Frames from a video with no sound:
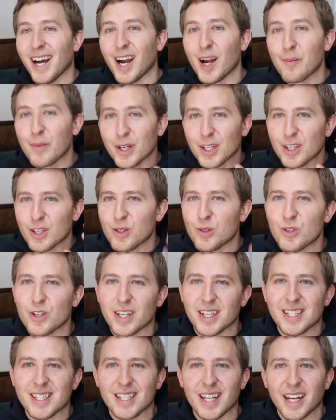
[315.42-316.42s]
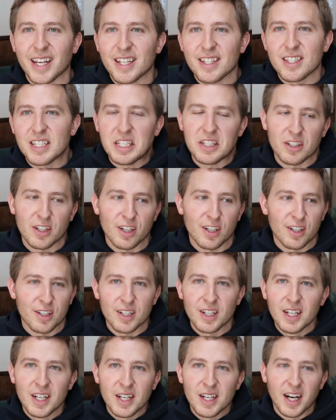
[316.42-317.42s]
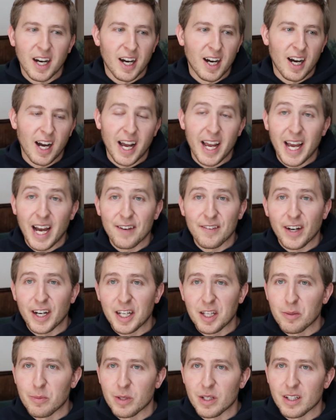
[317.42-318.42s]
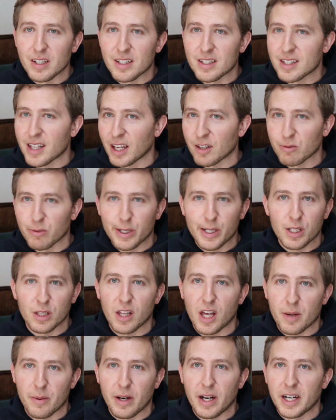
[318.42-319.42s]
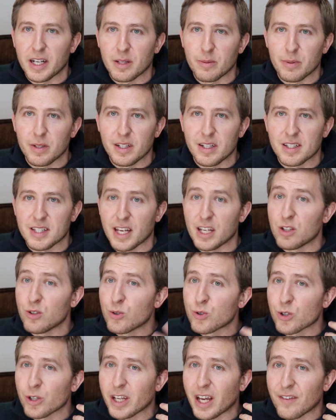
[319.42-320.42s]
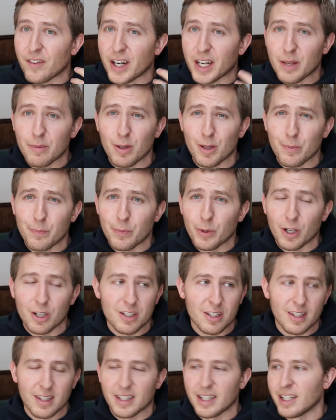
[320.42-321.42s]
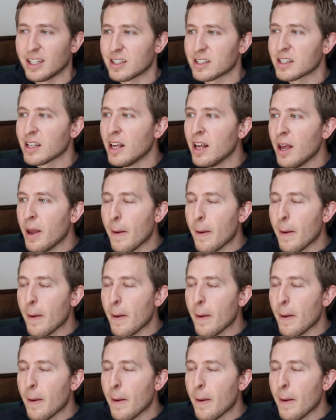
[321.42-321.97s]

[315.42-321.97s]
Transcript: I'm a huge like sciencey nerd. Uh, I have honeybees. I read a lot about honeybees. I usually have honeybee books and things.